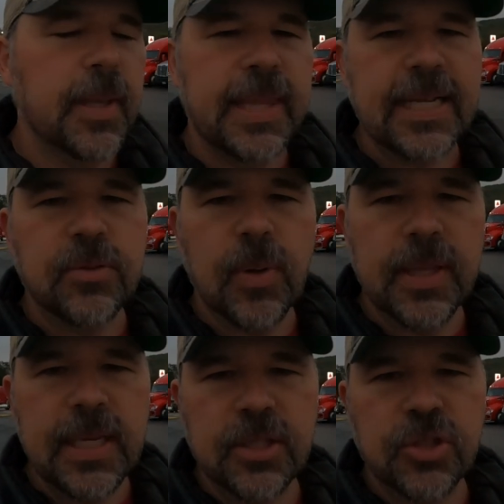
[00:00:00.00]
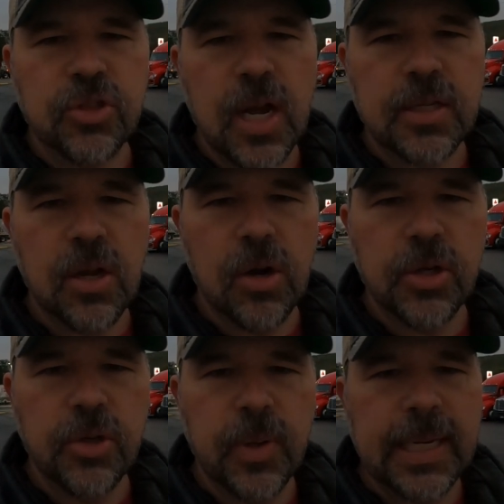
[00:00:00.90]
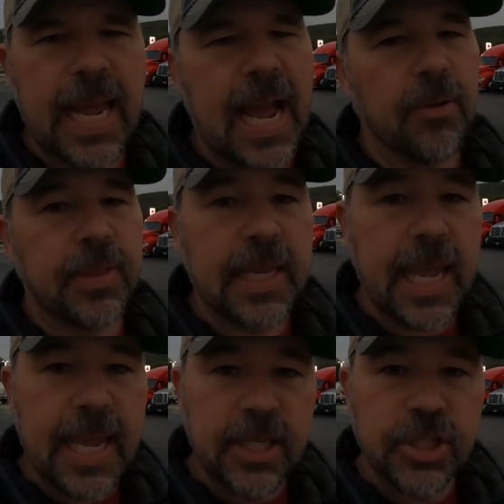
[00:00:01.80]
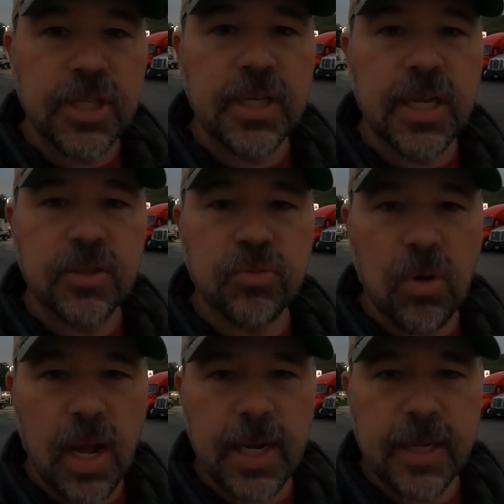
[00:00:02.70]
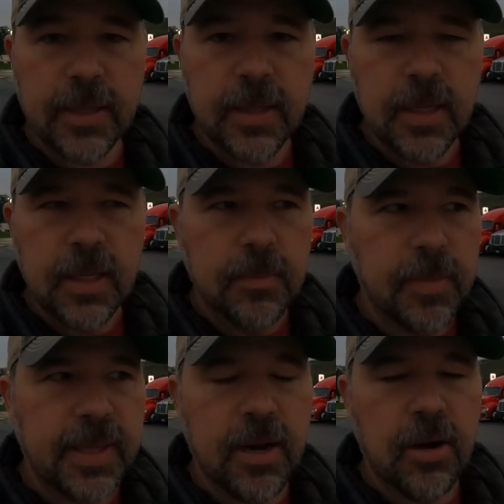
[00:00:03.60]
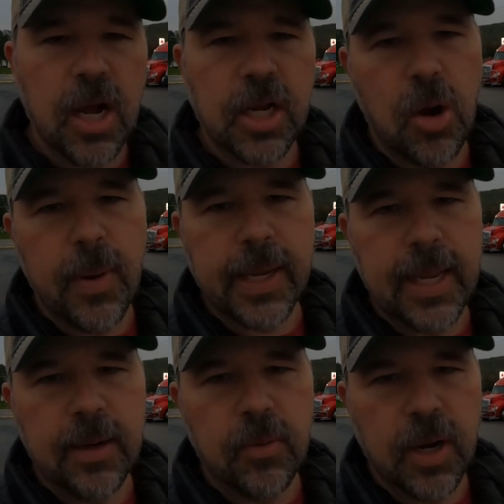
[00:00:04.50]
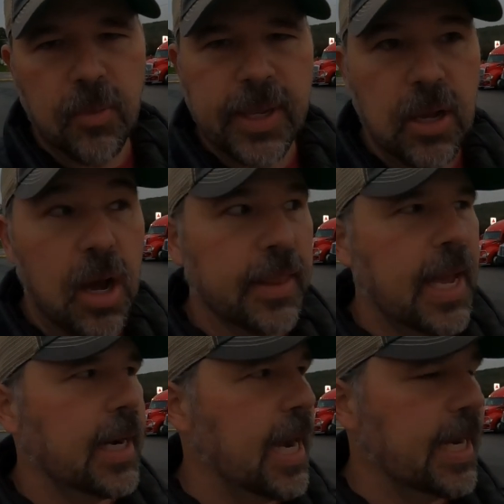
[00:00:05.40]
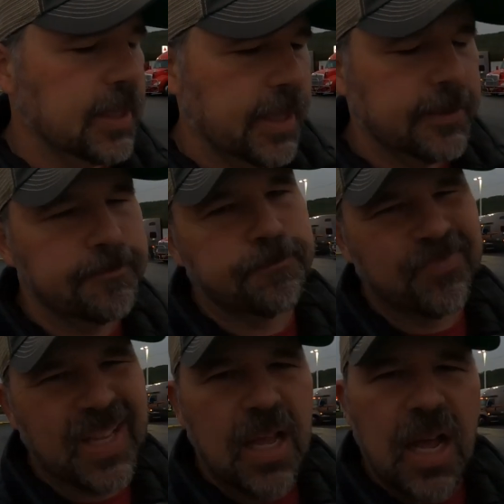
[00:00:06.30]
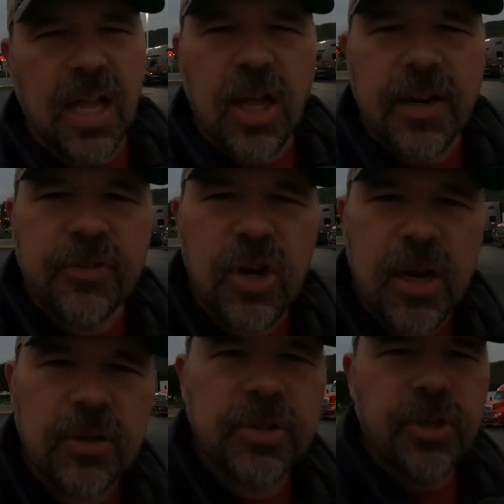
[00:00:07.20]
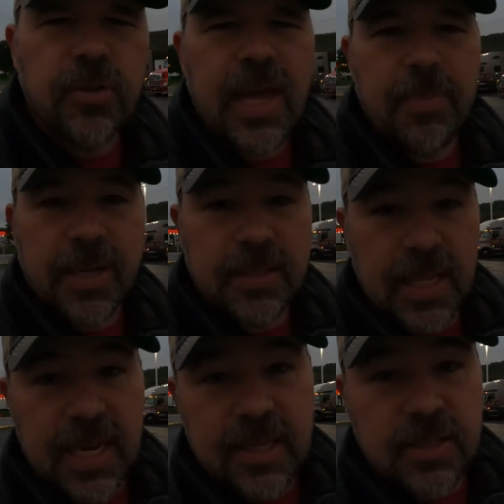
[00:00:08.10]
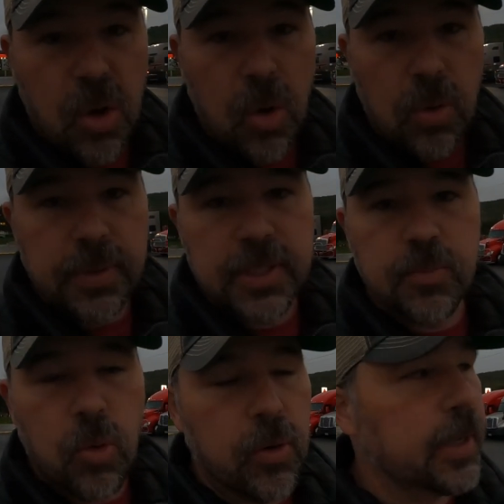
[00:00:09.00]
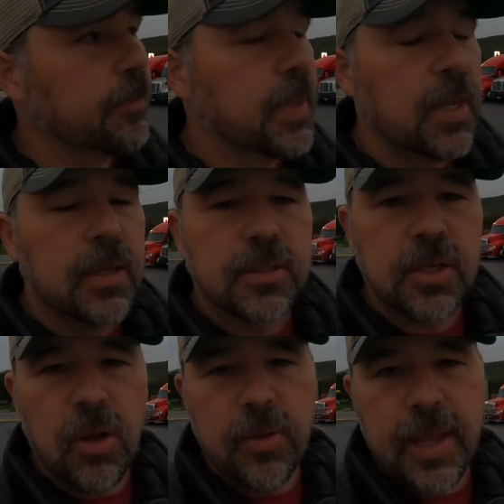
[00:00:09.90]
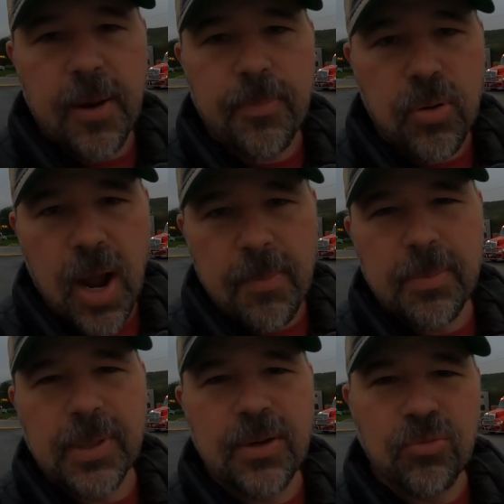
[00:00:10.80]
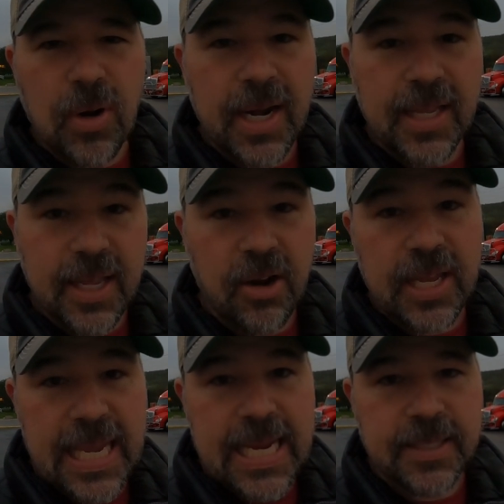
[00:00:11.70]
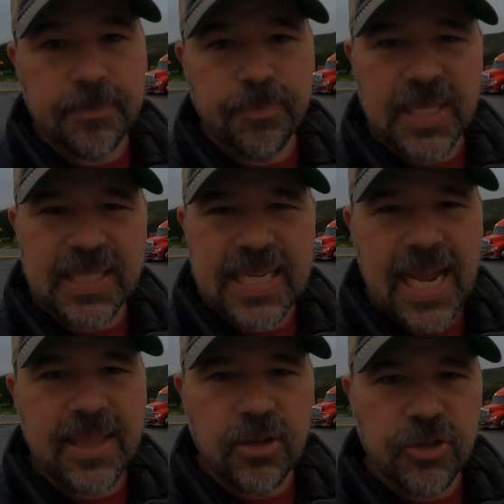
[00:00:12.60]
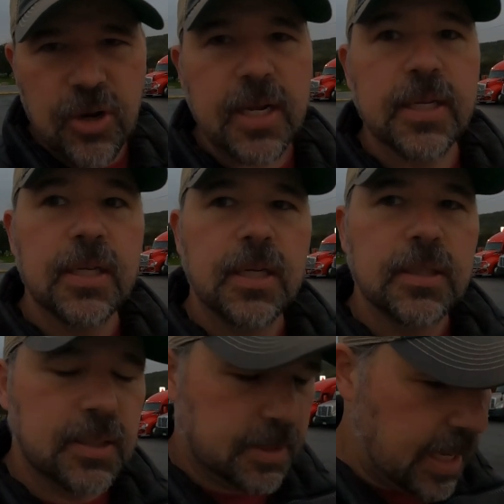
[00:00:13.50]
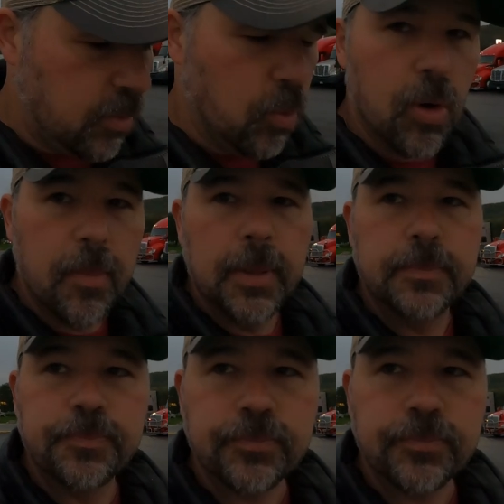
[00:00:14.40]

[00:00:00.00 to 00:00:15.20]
but that's what these trucks are doing now. The engine is running, but they're not going anywhere. We call that idling. A lot of truckers do that because it is cold this morning, so they are probably running their heat inside their truck to stay warm.